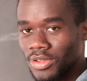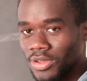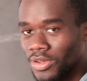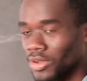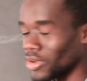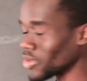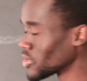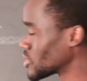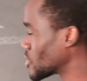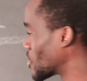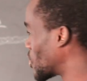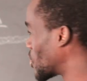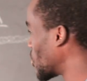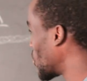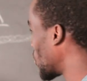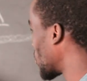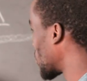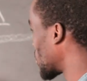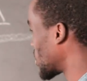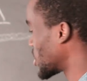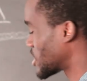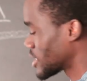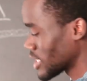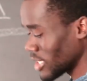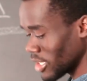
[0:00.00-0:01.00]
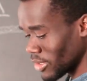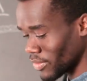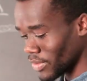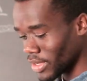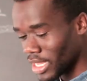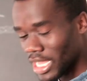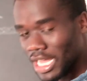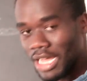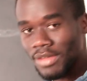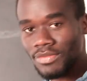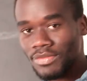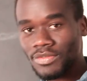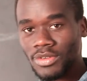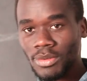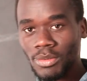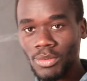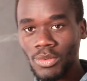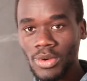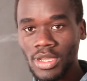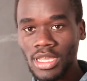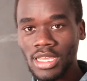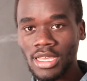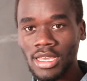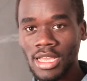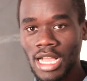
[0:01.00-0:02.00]
Because gold and silver comes from
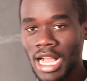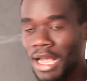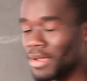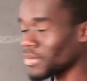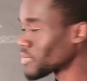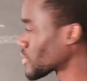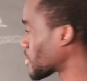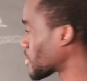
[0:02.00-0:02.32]
where? Comes